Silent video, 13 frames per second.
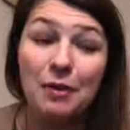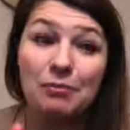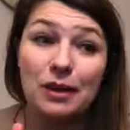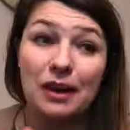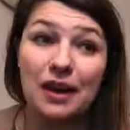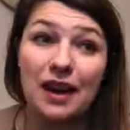
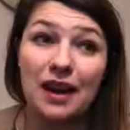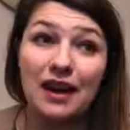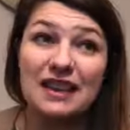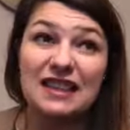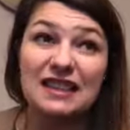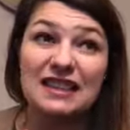
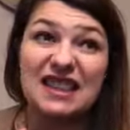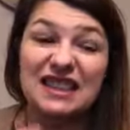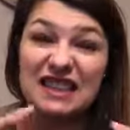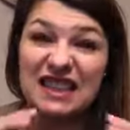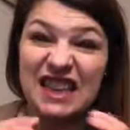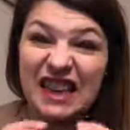because
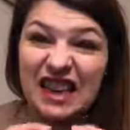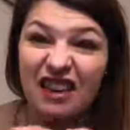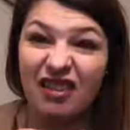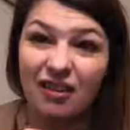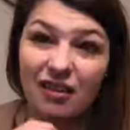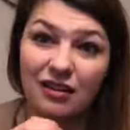that's going to
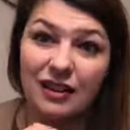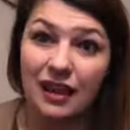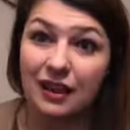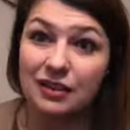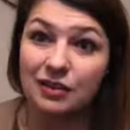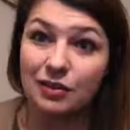get all the
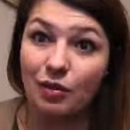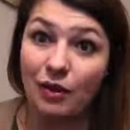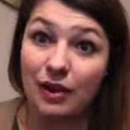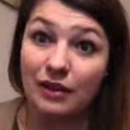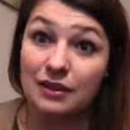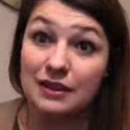extra
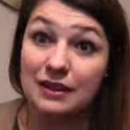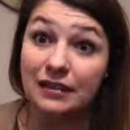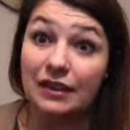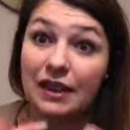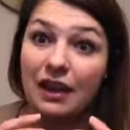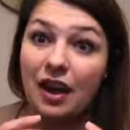oils and
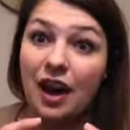everything